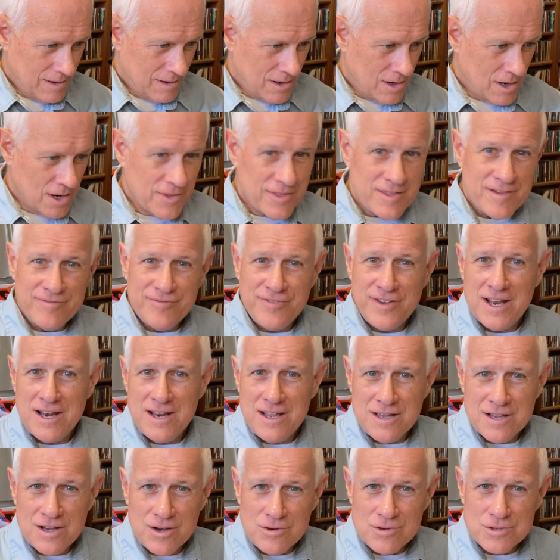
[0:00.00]
Are the
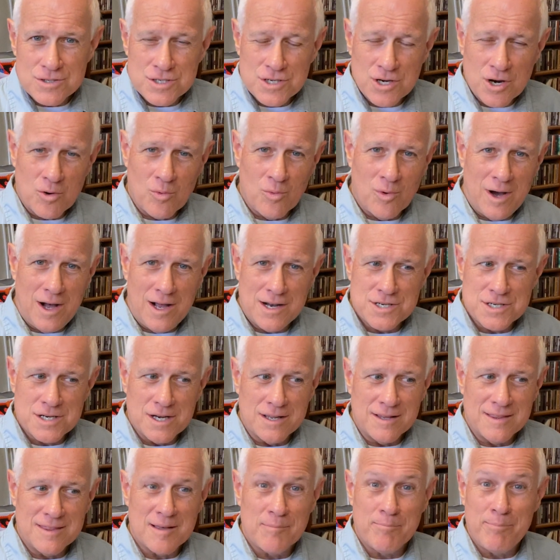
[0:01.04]
videos you're
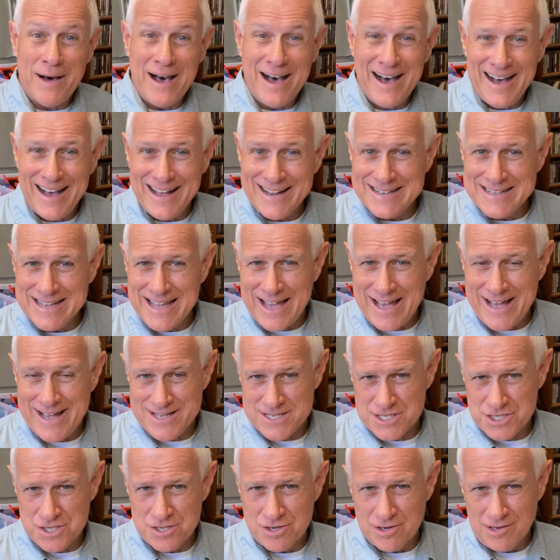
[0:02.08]
watching, the
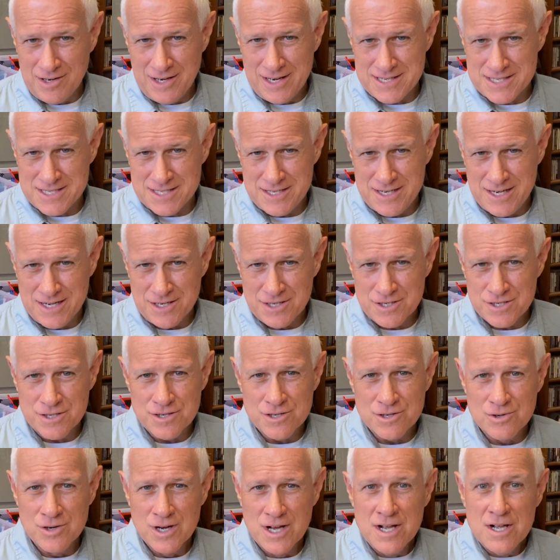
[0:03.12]
podcast you're listening
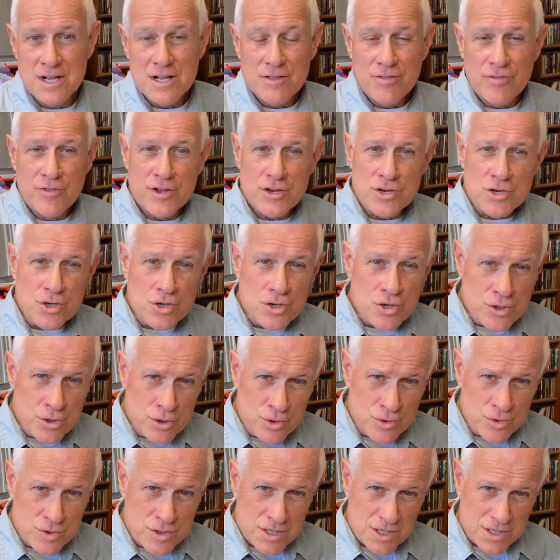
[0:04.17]
to, the
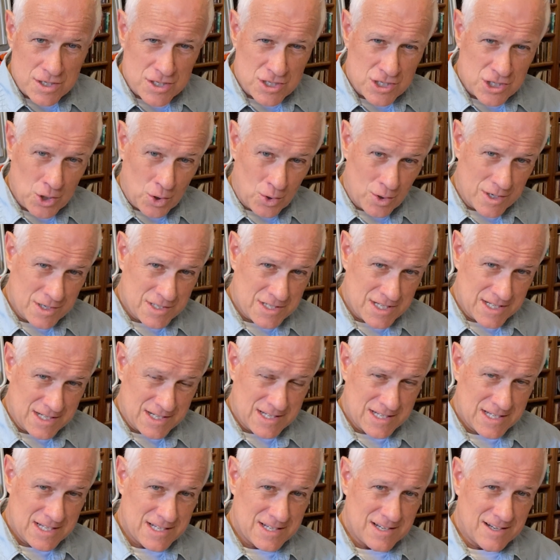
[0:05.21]
news
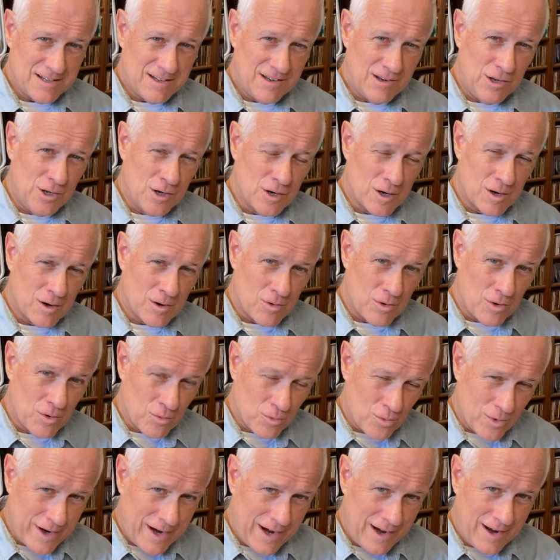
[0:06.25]
sources you're
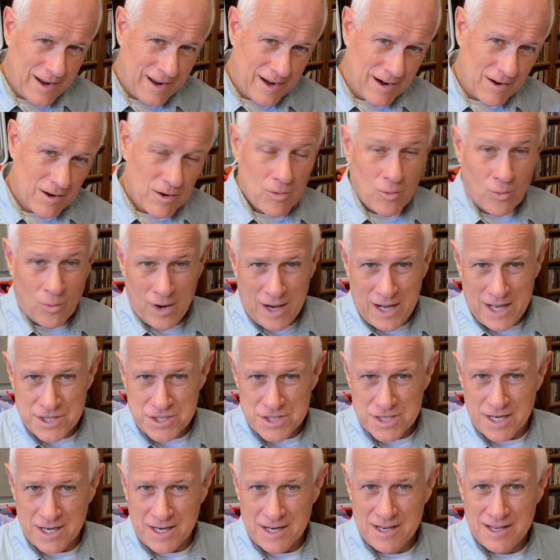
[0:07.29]
reading,
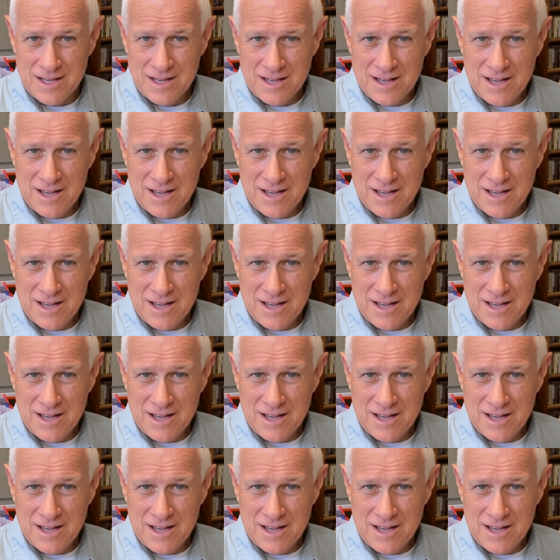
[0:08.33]
watching,